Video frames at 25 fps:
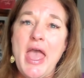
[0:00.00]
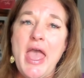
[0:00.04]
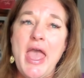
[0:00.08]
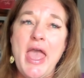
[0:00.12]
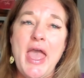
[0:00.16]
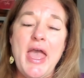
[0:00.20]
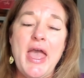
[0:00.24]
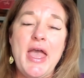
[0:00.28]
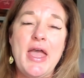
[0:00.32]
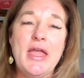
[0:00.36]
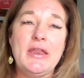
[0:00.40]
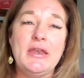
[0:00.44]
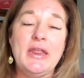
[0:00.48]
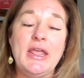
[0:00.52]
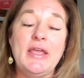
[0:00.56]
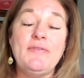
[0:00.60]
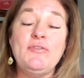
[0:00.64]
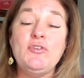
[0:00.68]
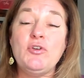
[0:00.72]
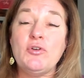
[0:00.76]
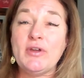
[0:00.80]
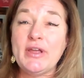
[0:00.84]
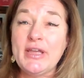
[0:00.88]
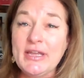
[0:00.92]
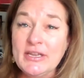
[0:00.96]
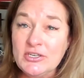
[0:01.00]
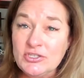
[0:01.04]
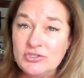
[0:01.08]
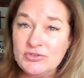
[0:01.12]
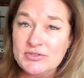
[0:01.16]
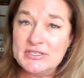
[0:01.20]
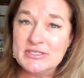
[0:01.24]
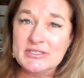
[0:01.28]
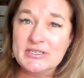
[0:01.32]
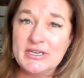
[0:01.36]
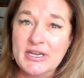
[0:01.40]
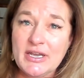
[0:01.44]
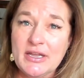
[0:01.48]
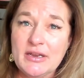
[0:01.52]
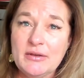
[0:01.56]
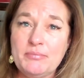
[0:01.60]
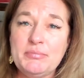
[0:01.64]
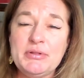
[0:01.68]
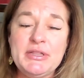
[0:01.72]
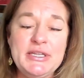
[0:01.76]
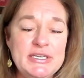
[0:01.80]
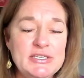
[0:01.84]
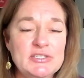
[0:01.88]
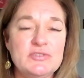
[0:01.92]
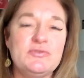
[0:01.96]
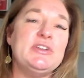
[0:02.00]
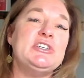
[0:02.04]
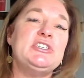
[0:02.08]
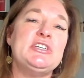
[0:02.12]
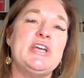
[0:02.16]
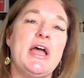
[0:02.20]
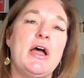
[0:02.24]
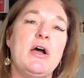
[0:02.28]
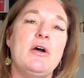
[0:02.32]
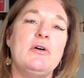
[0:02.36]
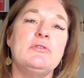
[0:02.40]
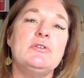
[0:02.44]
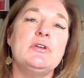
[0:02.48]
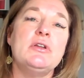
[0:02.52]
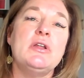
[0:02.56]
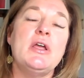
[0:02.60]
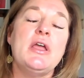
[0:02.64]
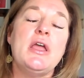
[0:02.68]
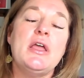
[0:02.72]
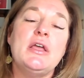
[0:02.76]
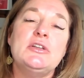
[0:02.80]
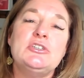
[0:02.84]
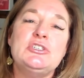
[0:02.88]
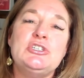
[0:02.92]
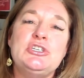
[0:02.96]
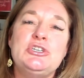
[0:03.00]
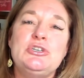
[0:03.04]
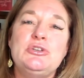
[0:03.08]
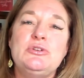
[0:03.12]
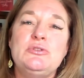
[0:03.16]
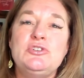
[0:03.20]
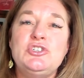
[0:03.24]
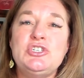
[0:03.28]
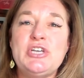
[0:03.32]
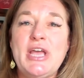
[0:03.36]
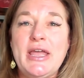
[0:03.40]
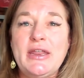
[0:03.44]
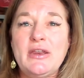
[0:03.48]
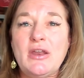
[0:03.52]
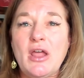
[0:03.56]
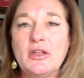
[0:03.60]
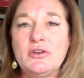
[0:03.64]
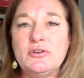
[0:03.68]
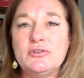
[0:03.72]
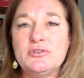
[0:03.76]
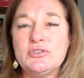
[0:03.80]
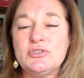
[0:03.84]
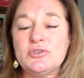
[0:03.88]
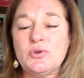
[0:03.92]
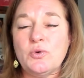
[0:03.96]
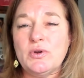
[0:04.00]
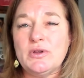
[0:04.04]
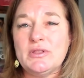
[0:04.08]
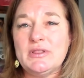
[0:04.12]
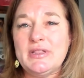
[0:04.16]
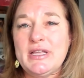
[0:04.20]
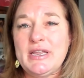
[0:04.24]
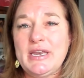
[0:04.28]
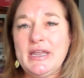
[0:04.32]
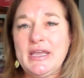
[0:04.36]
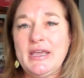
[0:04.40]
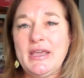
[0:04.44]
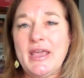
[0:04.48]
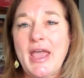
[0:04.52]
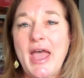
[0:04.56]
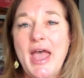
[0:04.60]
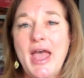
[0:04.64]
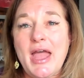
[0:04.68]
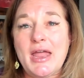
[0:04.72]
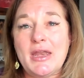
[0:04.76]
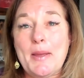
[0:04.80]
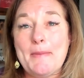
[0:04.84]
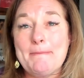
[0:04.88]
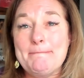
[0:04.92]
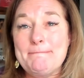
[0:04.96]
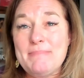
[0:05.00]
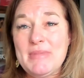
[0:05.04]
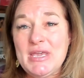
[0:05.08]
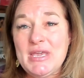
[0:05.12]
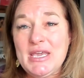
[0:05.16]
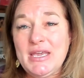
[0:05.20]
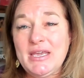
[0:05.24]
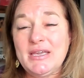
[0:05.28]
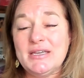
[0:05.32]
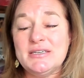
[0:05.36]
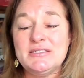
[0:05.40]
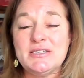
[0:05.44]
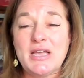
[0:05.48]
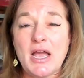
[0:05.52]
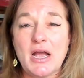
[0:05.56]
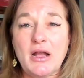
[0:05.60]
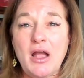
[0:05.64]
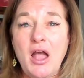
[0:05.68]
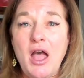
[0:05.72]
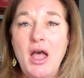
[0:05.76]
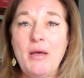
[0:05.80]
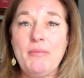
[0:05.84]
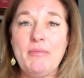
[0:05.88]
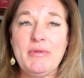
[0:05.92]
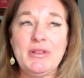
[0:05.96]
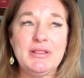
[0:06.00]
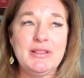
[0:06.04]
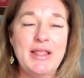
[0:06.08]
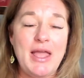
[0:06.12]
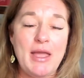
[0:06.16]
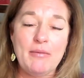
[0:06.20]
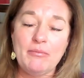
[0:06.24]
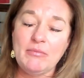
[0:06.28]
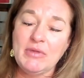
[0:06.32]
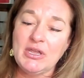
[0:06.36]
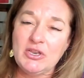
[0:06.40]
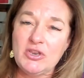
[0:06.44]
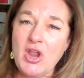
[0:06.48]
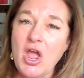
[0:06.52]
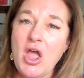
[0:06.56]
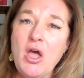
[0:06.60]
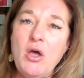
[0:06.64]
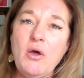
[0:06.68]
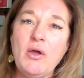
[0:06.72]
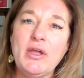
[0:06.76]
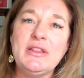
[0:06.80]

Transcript: And if you're interested, please reach out to Jen_Liddy@me.com and let me know.